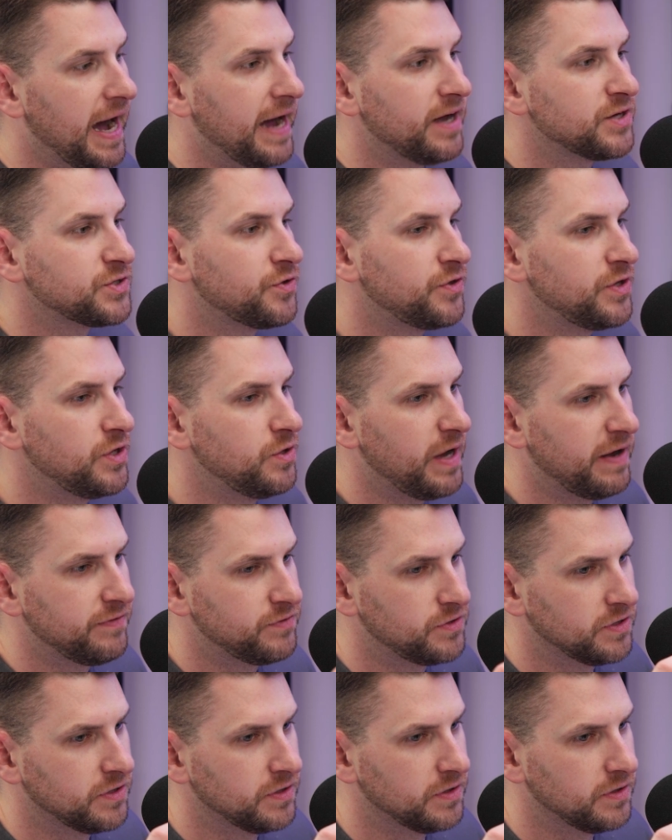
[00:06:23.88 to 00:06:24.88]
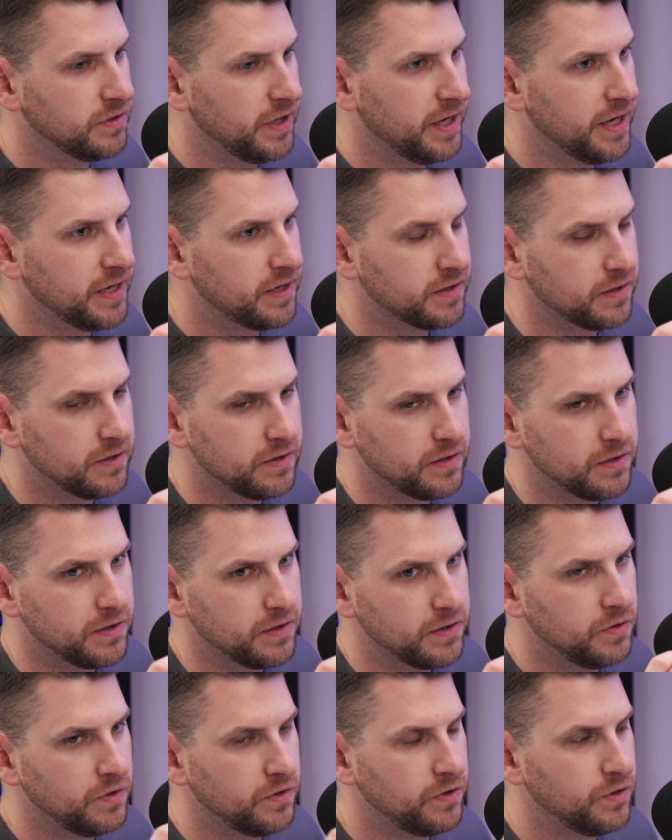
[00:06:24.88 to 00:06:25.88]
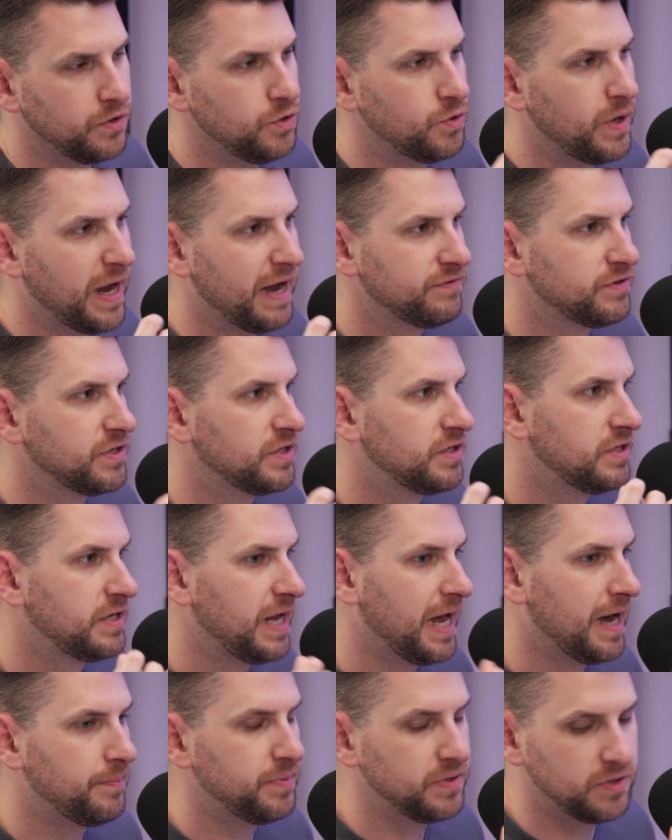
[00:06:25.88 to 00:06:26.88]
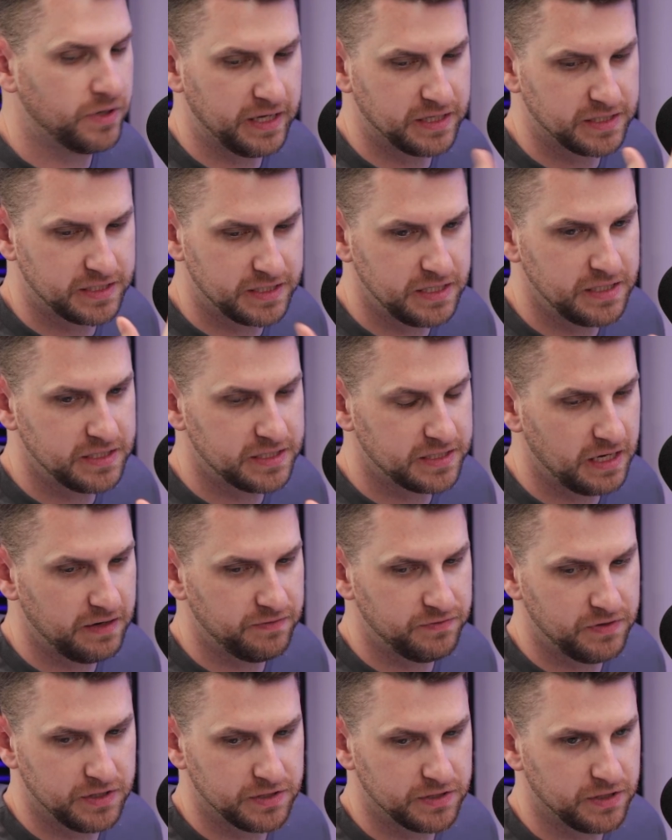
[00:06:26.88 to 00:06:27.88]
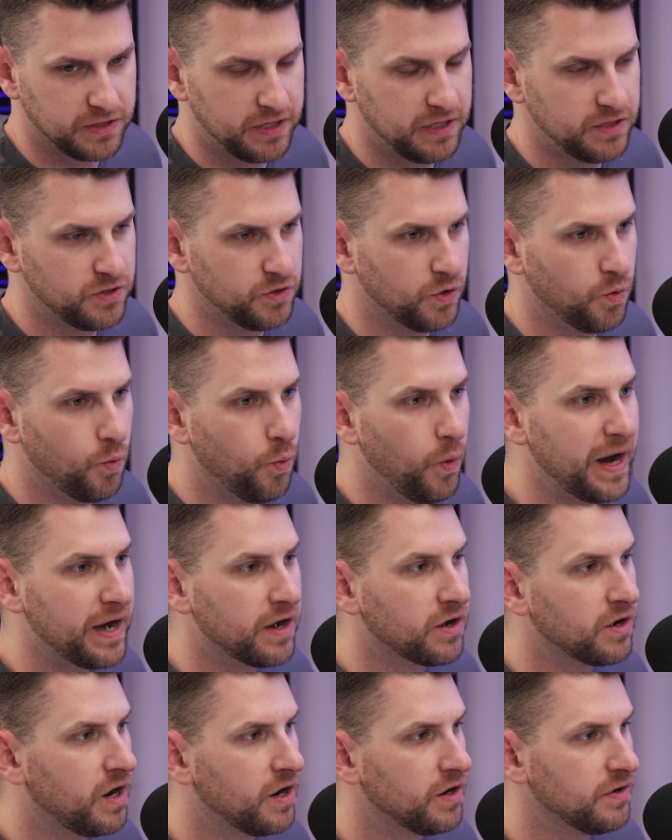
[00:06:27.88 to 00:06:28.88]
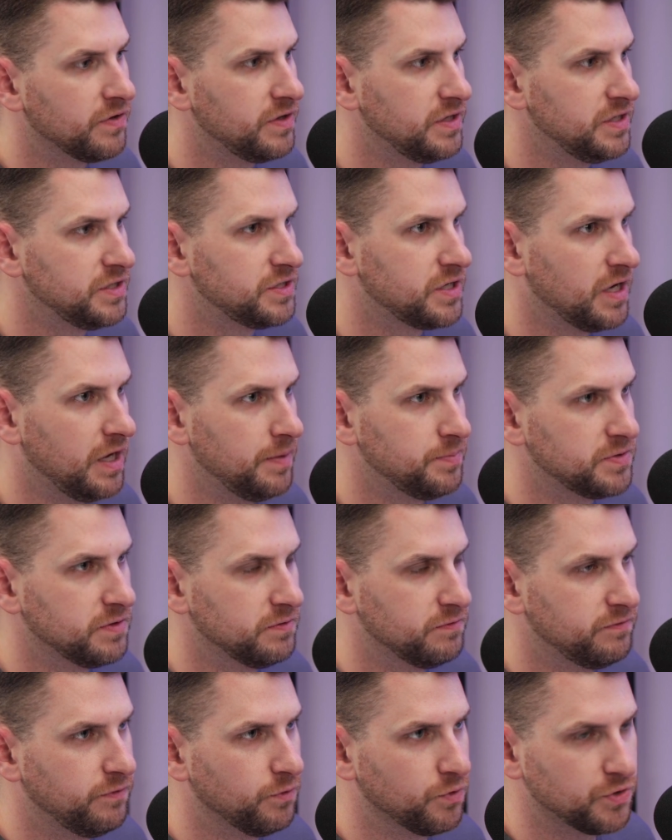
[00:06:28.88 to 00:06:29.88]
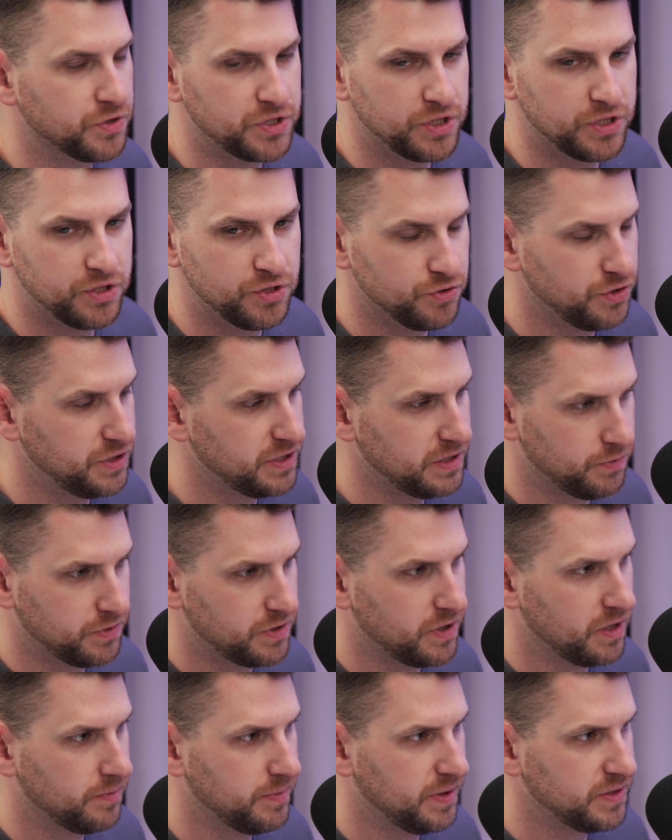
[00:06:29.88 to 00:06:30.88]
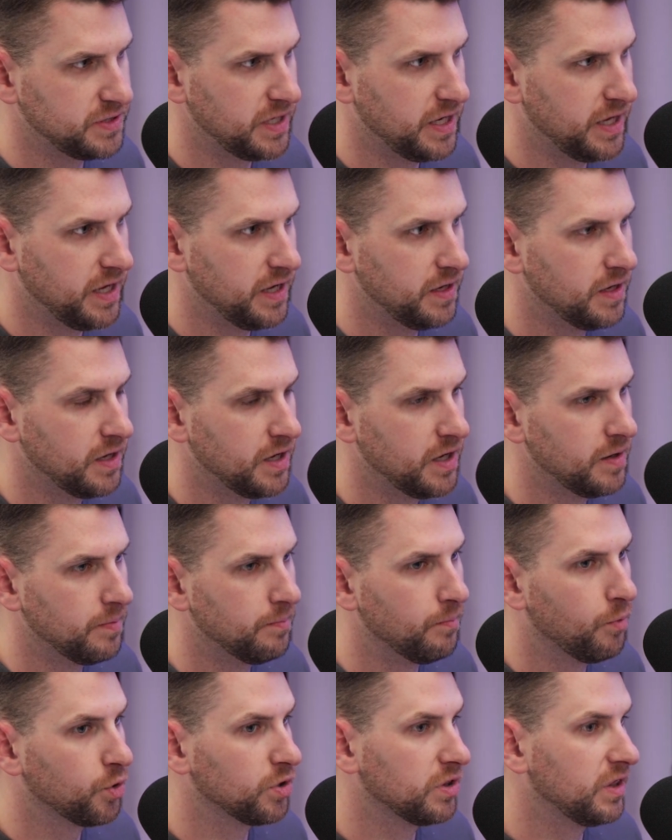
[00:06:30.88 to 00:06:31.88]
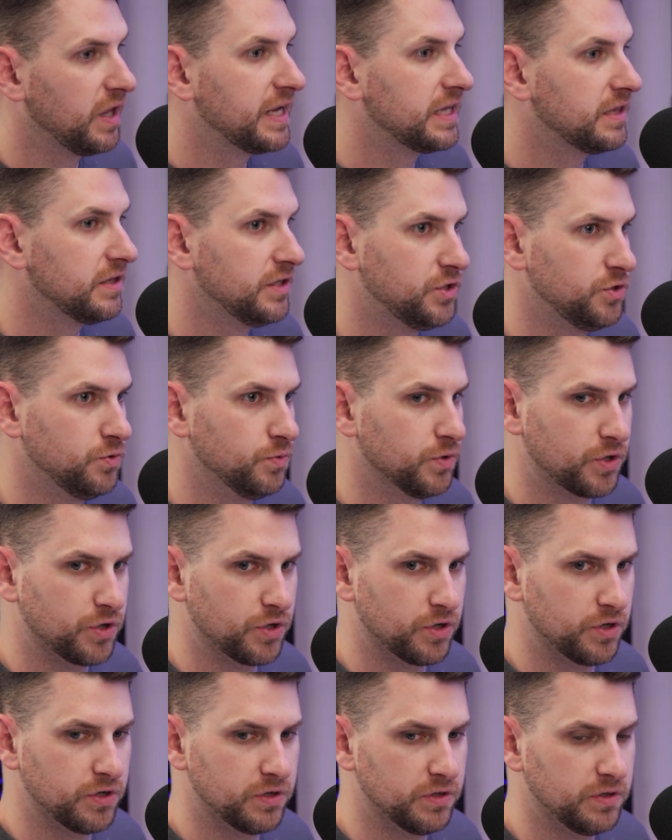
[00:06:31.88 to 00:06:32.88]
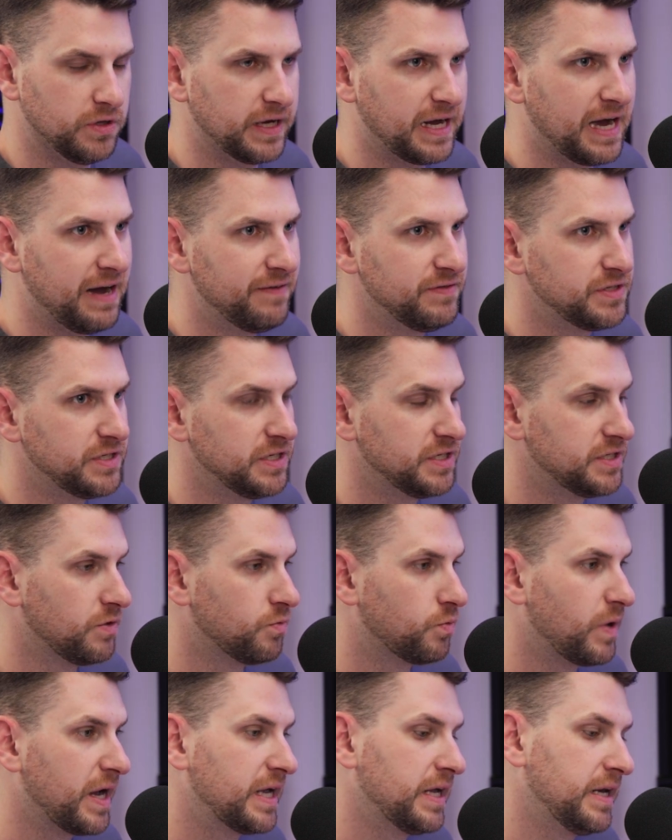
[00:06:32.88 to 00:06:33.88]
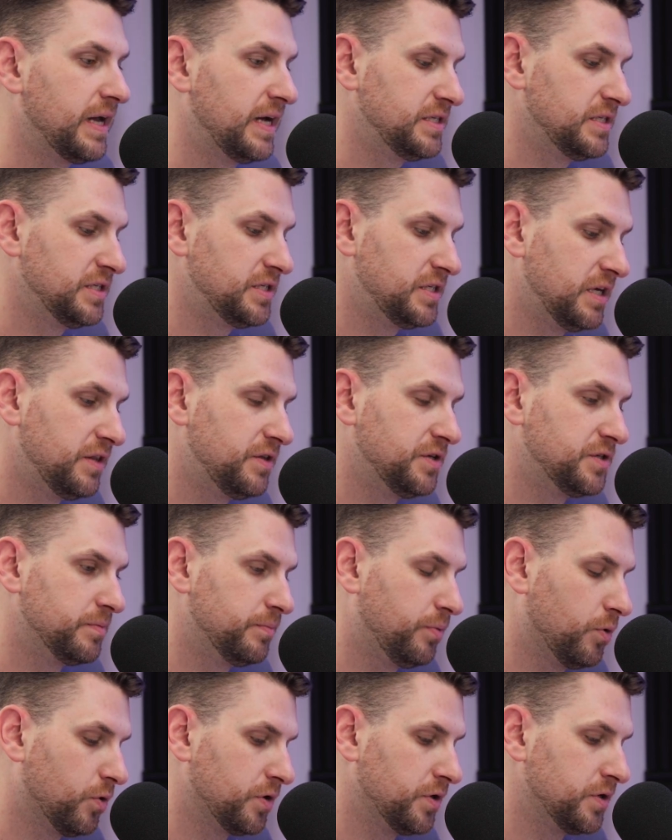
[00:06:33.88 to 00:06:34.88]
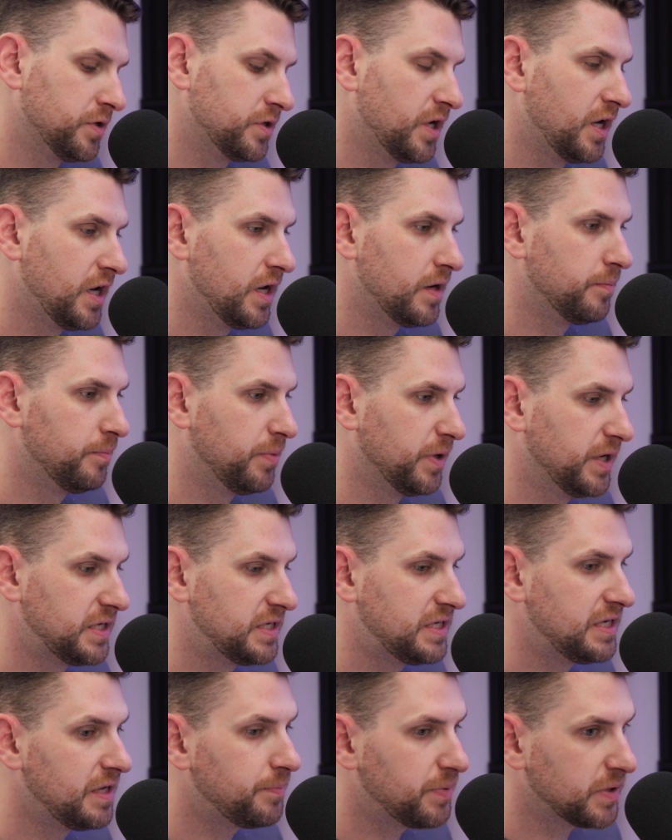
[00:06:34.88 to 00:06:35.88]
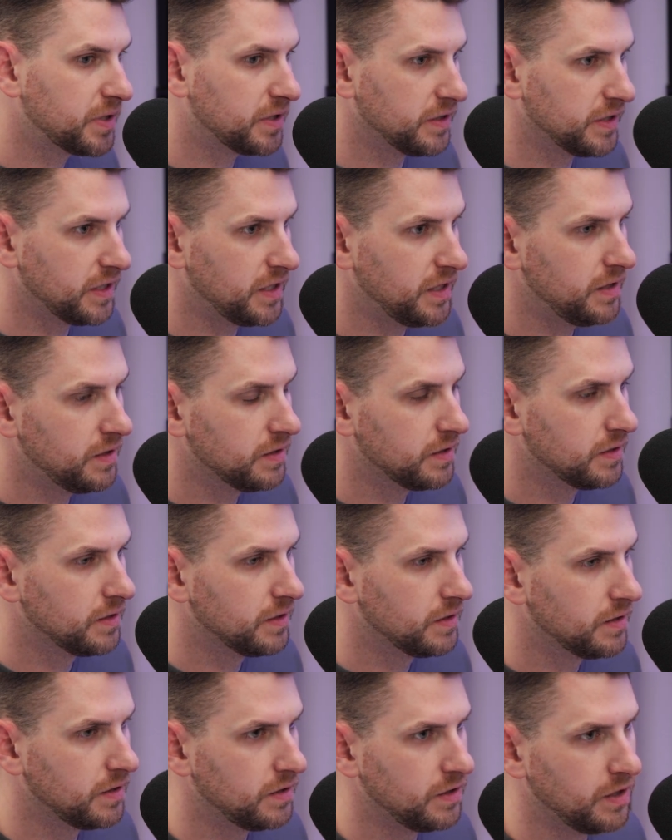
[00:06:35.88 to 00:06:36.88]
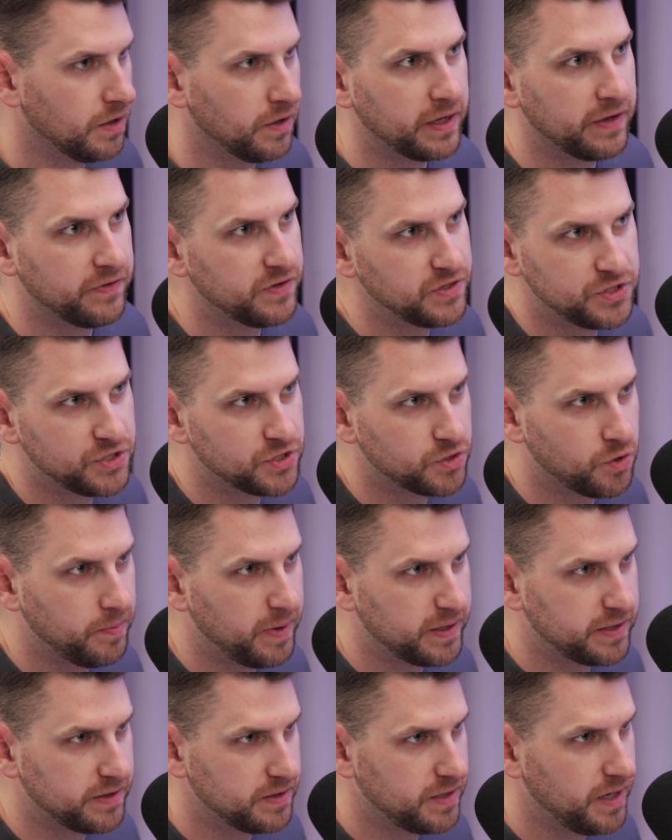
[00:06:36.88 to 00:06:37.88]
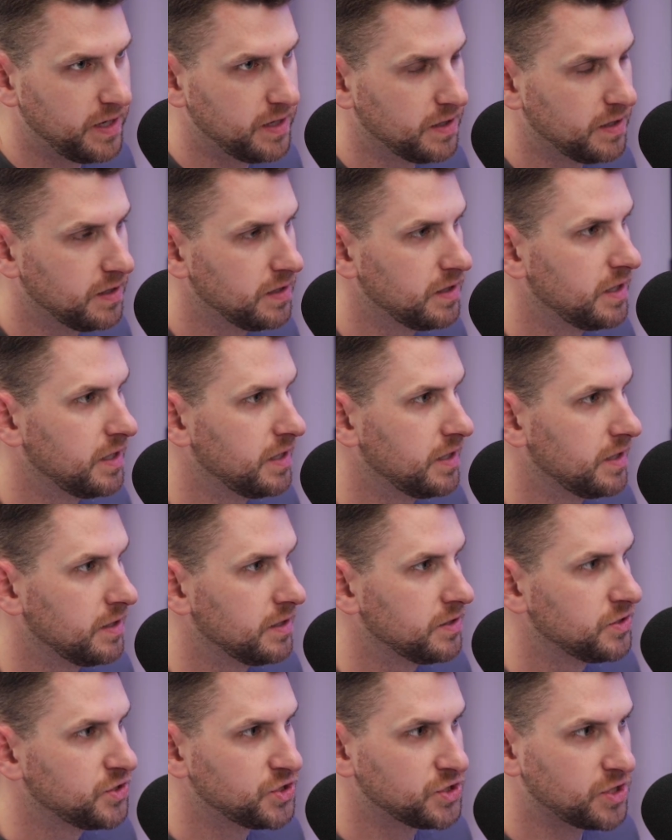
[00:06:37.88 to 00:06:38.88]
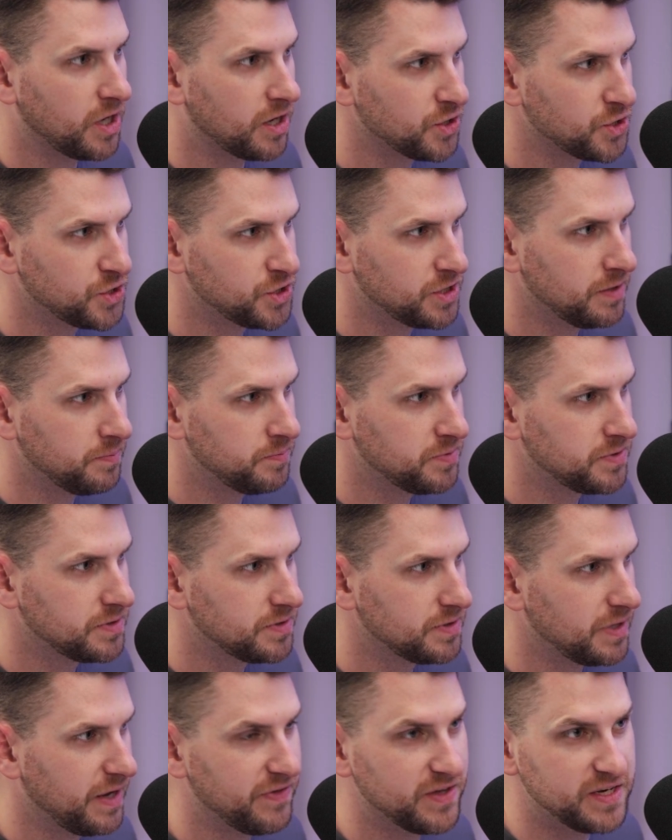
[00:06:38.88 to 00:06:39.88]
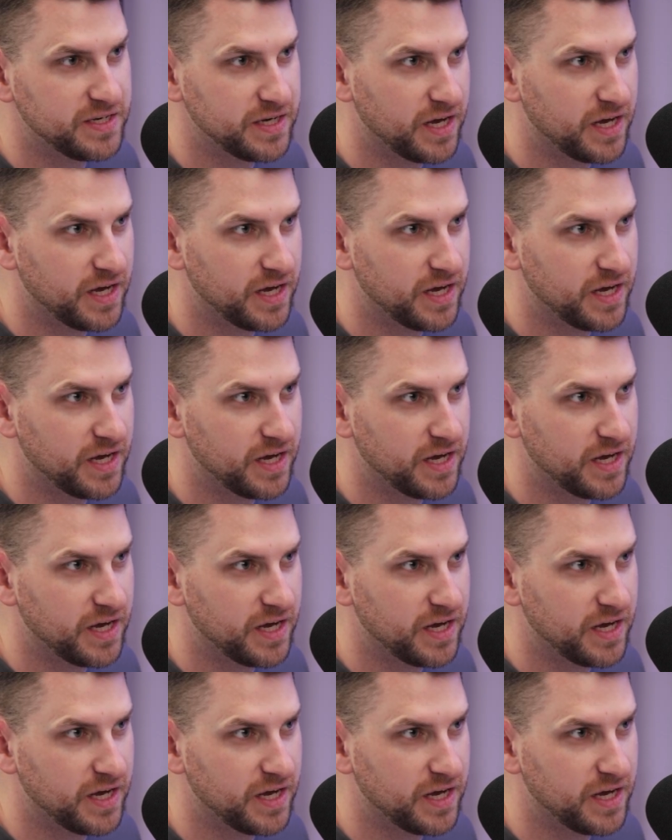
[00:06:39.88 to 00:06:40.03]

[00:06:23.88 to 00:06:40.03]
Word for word: I also think you have to like. You have to tap into, again, scene safety is looking into, like, where are these types of Force injuries that we're talking about today more likely to occur? Like, obviously, I said recognizing Sith is important, but typically, you know, again, this is just going back to the data, starships and the